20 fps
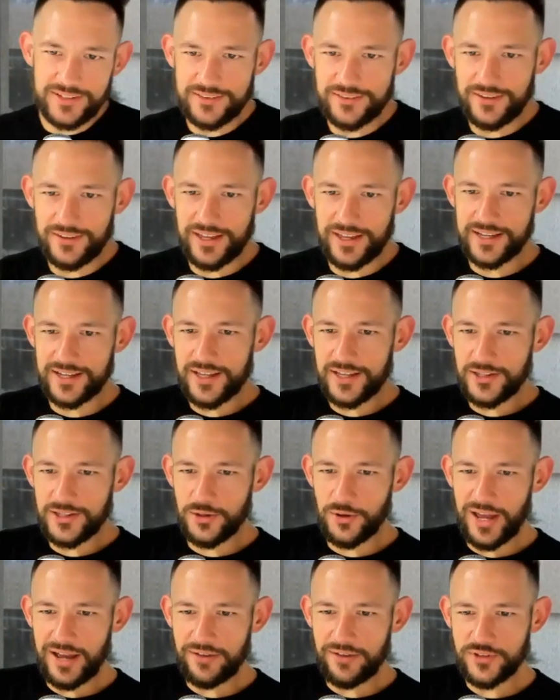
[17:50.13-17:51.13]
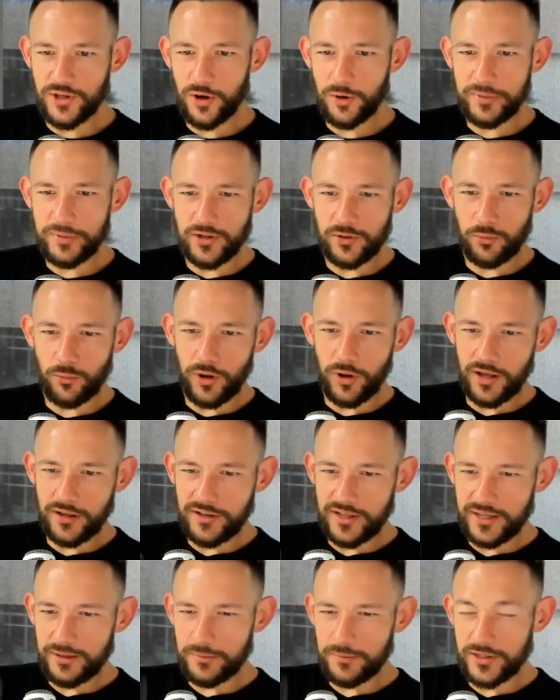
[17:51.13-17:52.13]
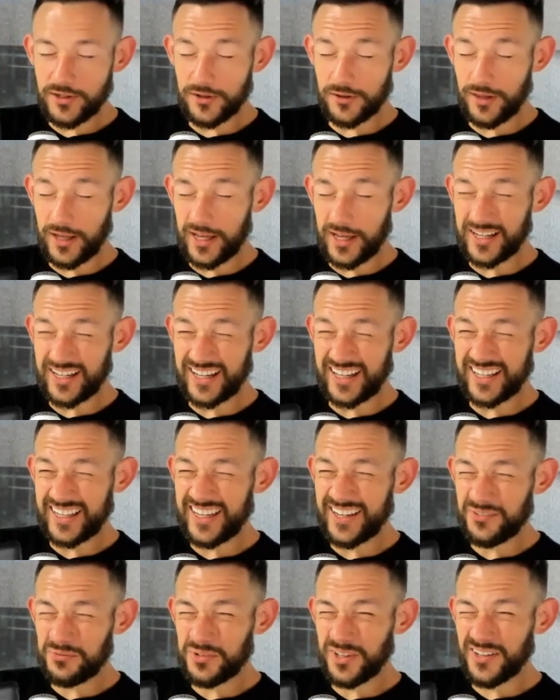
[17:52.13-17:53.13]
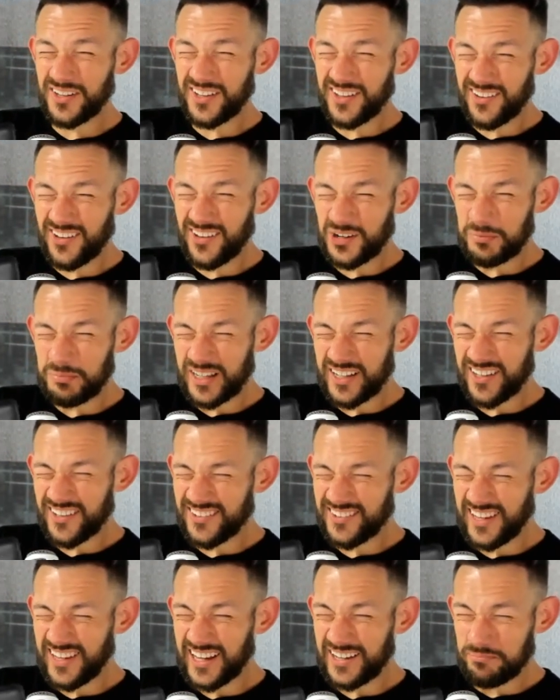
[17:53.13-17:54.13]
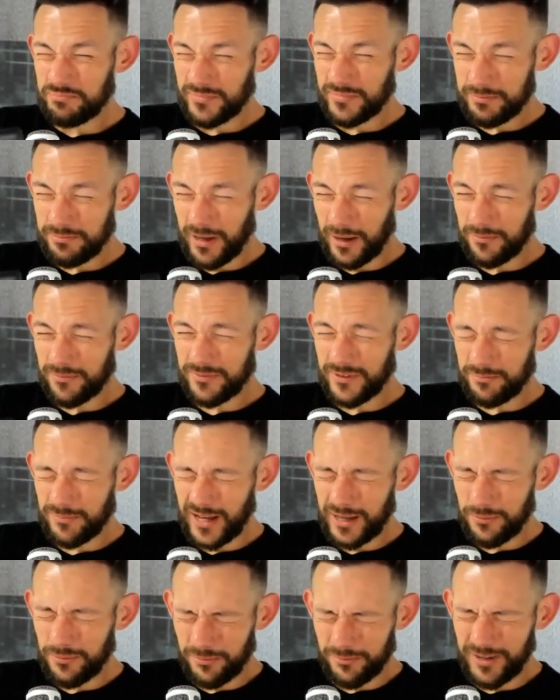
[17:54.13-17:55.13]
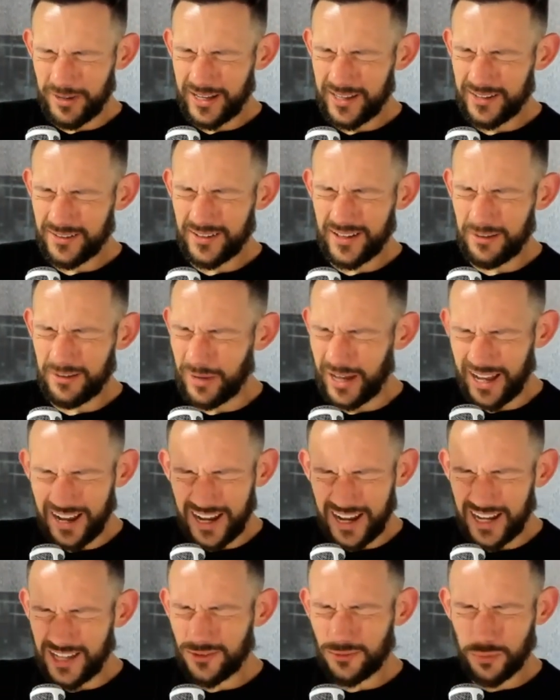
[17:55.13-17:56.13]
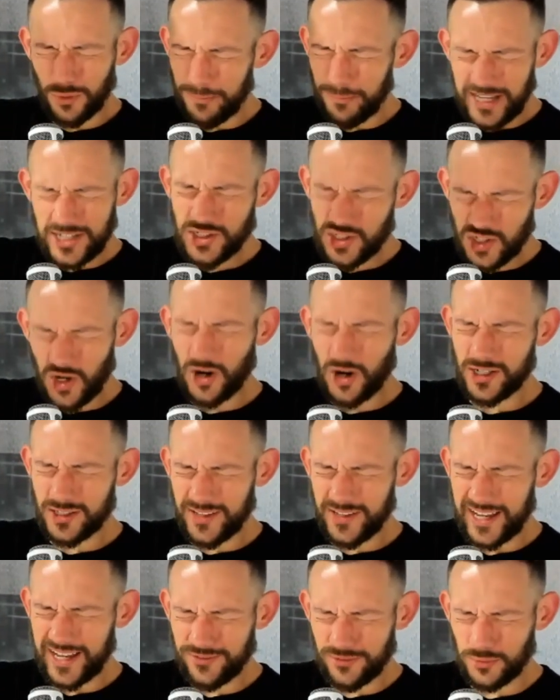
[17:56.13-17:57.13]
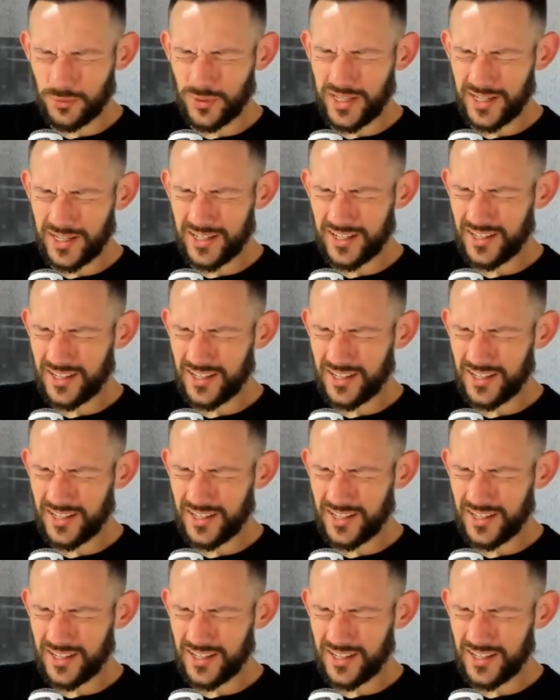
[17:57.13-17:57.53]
It's like you have to open your wallet, but you're like, I can't really look because my eyes were Magecarded last week.